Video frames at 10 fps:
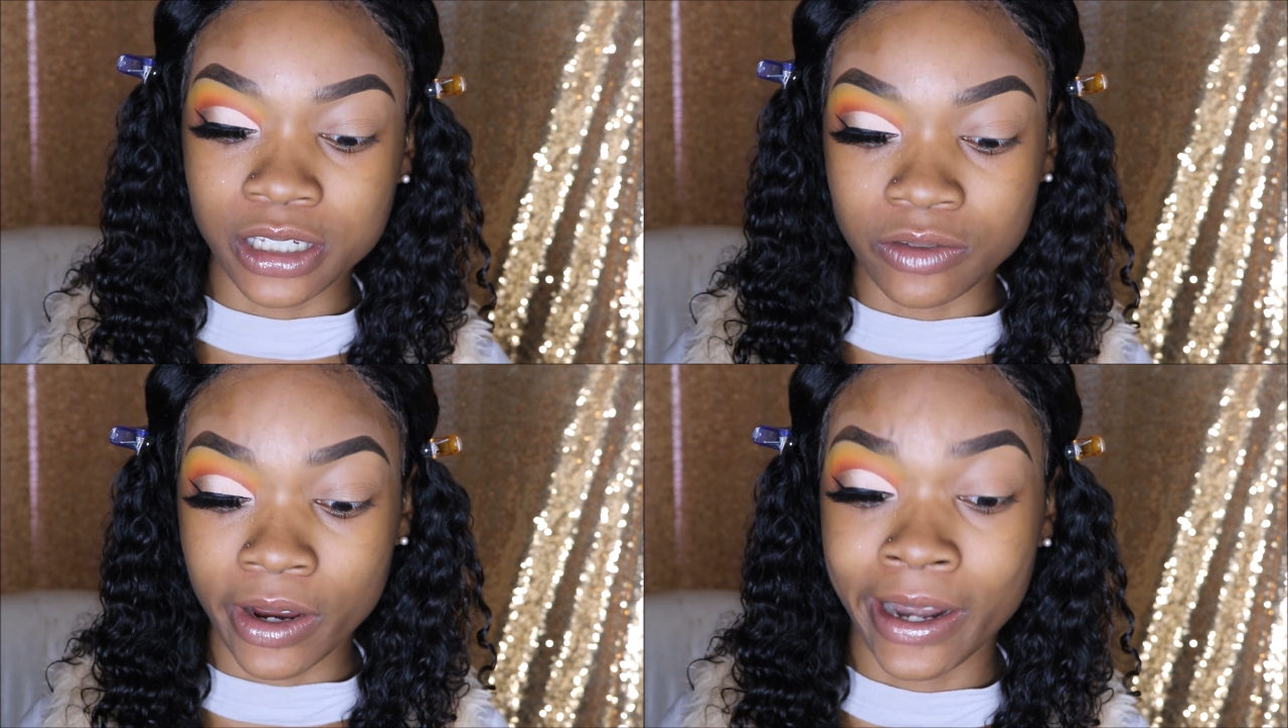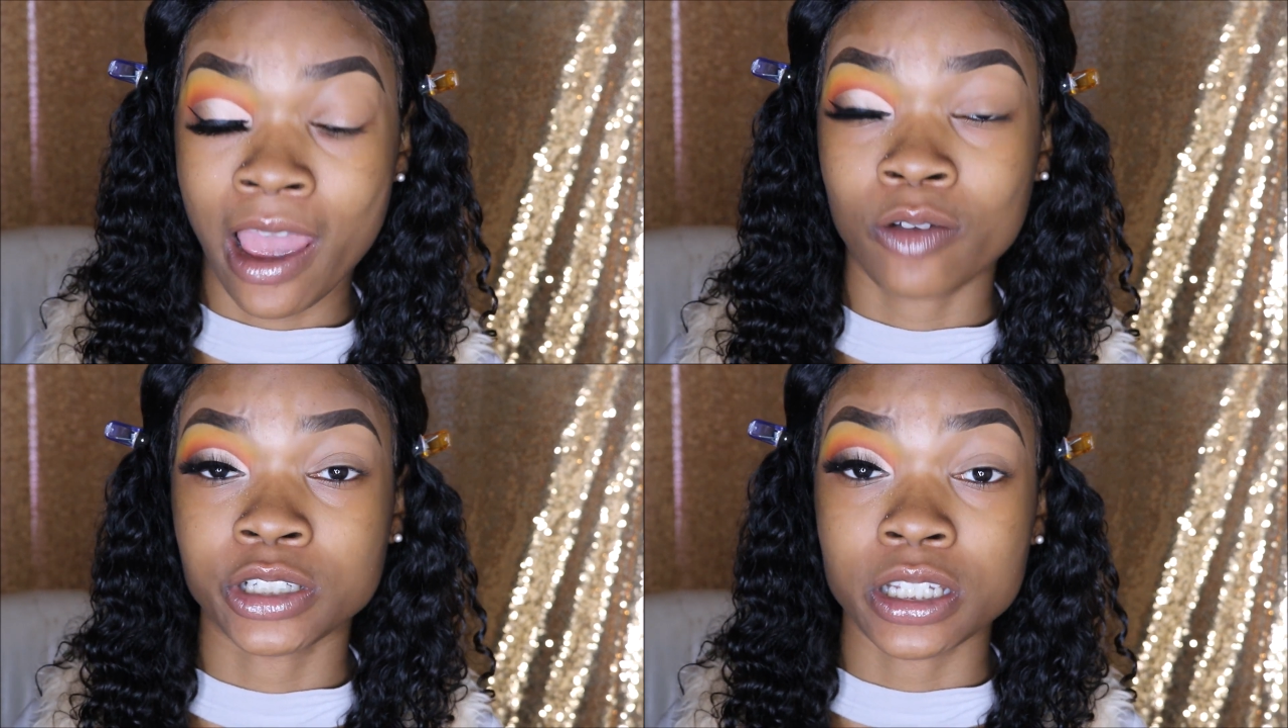because right
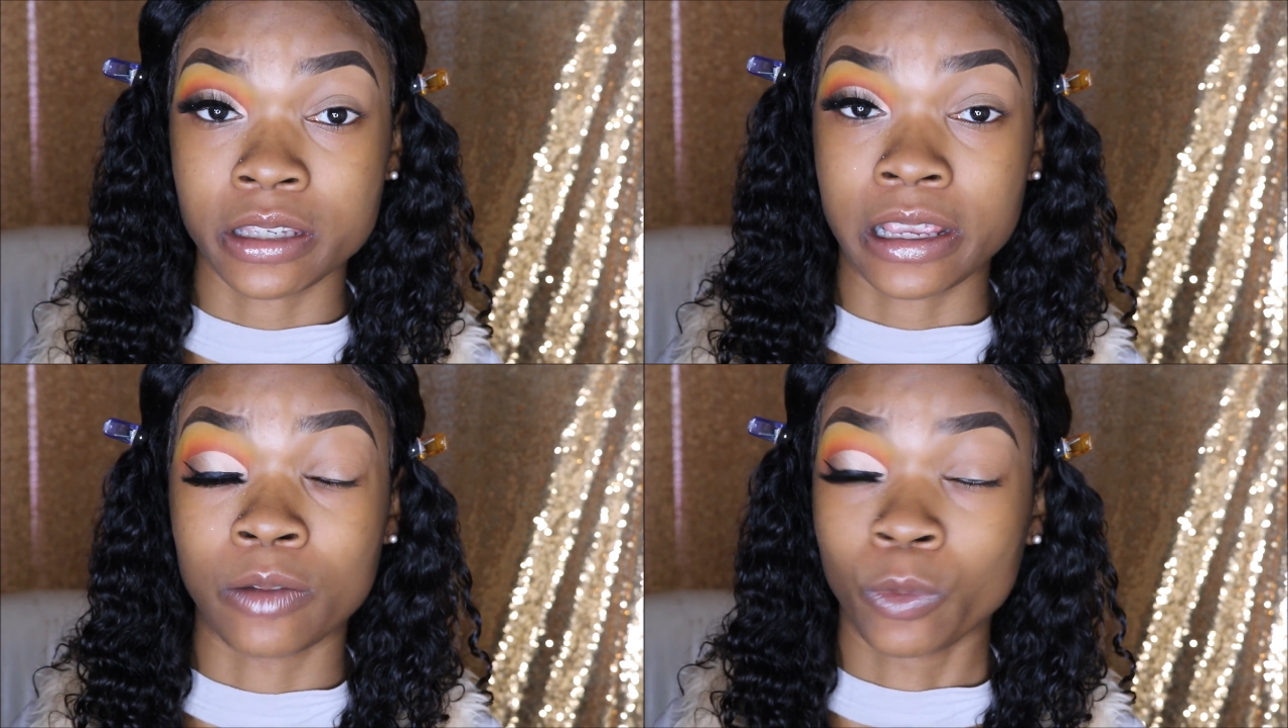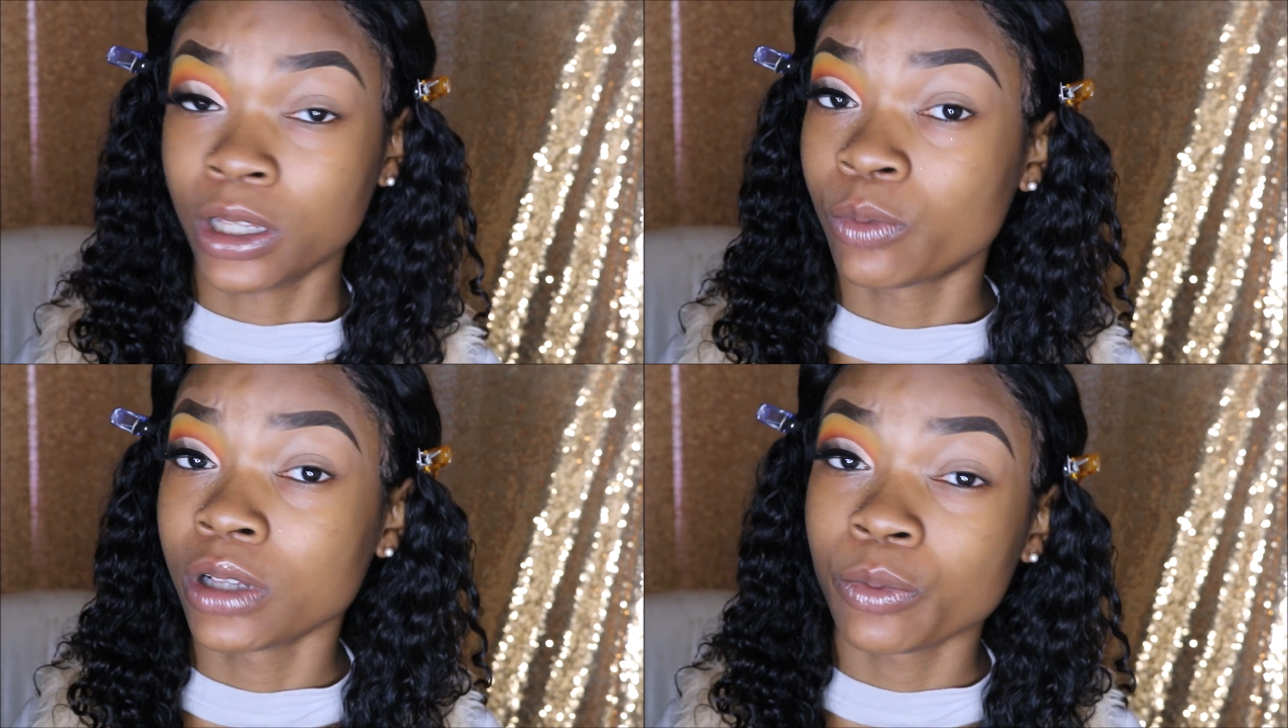now shit is getting
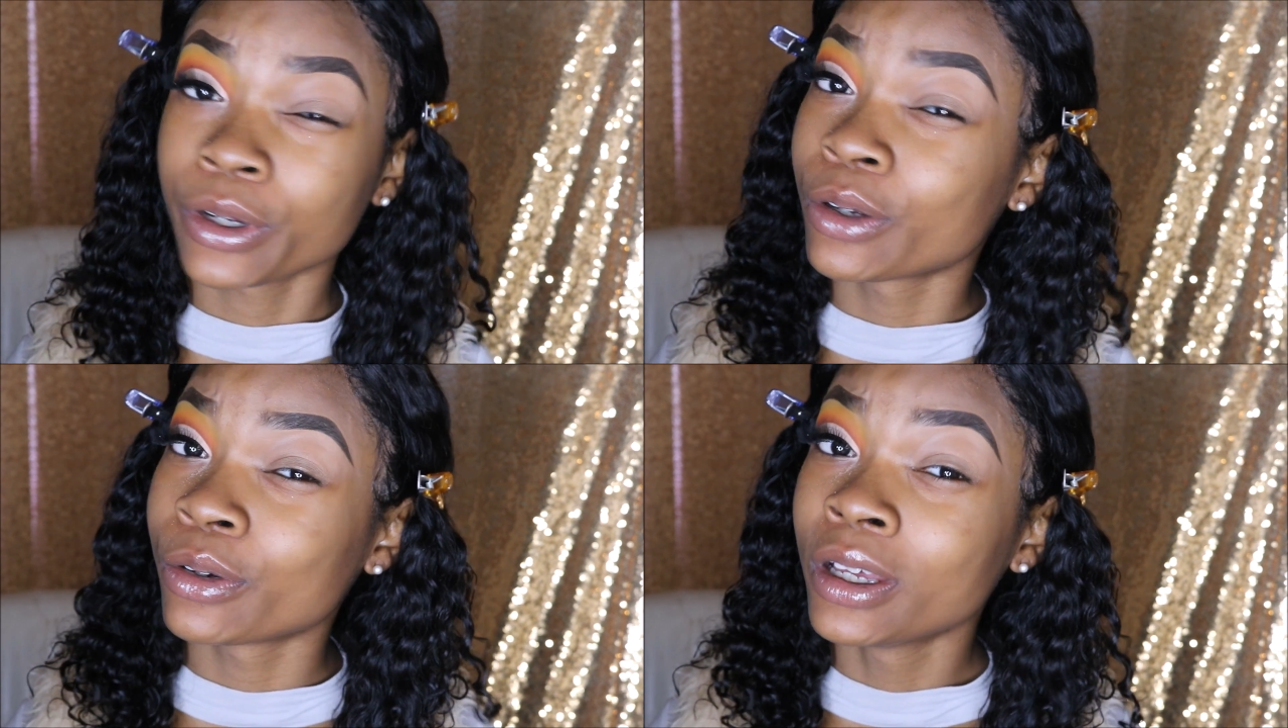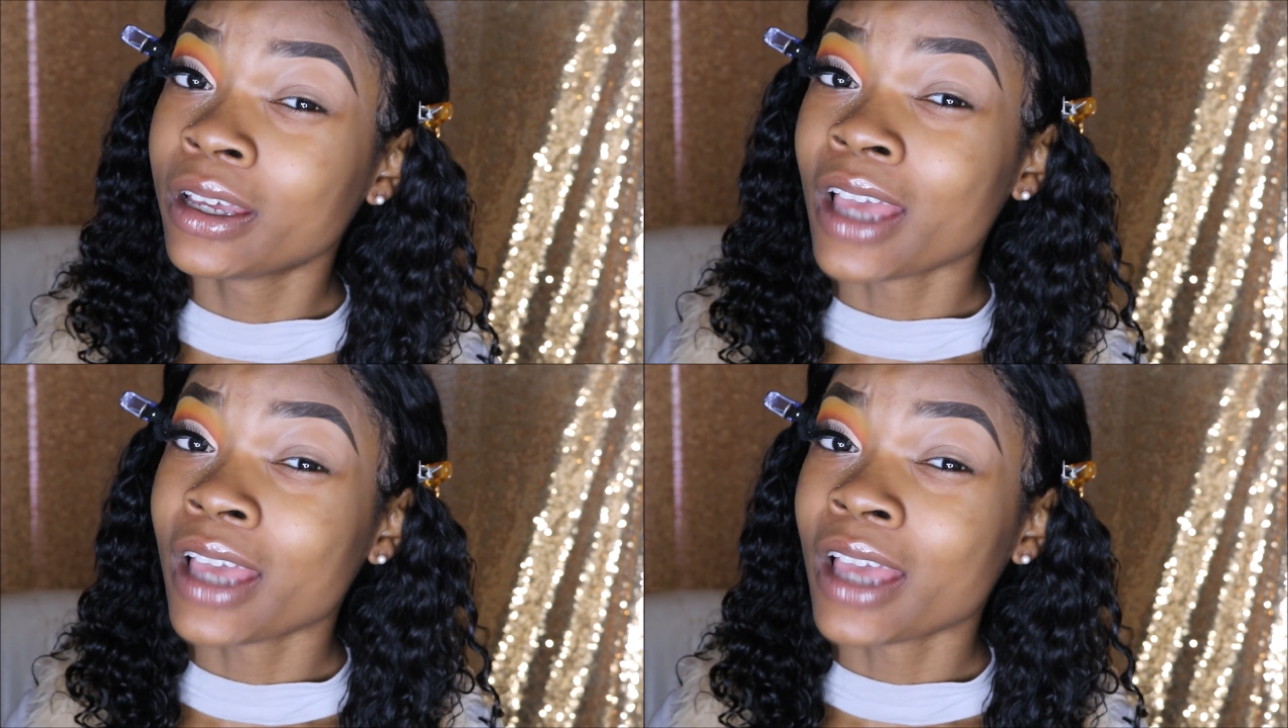really real.